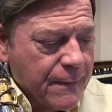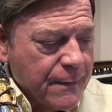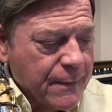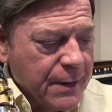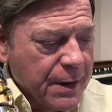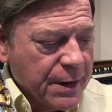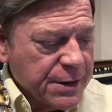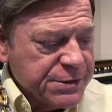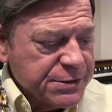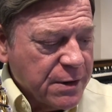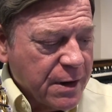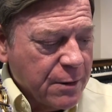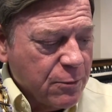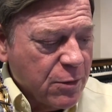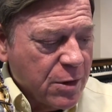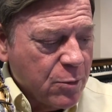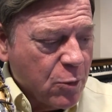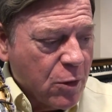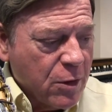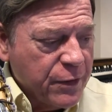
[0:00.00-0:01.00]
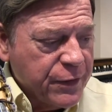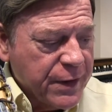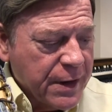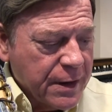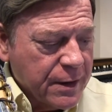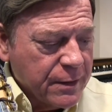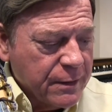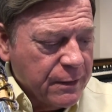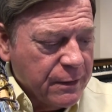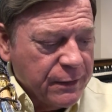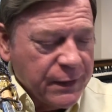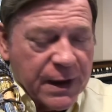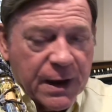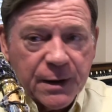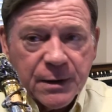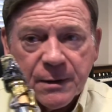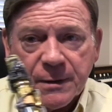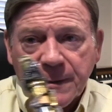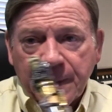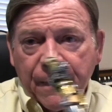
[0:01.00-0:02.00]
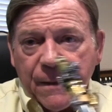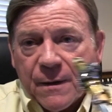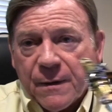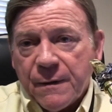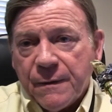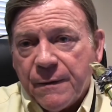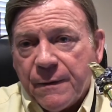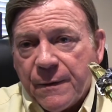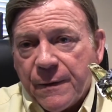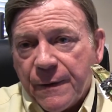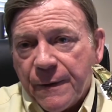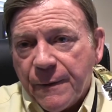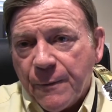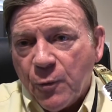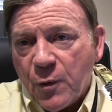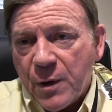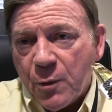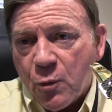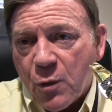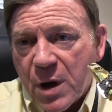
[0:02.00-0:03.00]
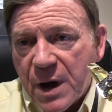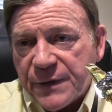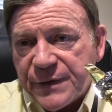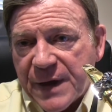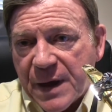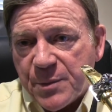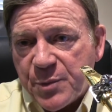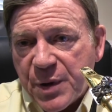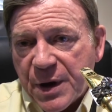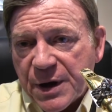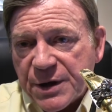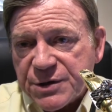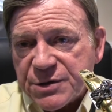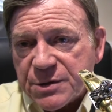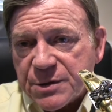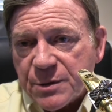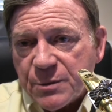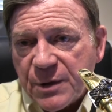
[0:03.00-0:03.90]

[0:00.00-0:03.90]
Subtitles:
illustrate one more thing that we want that punch.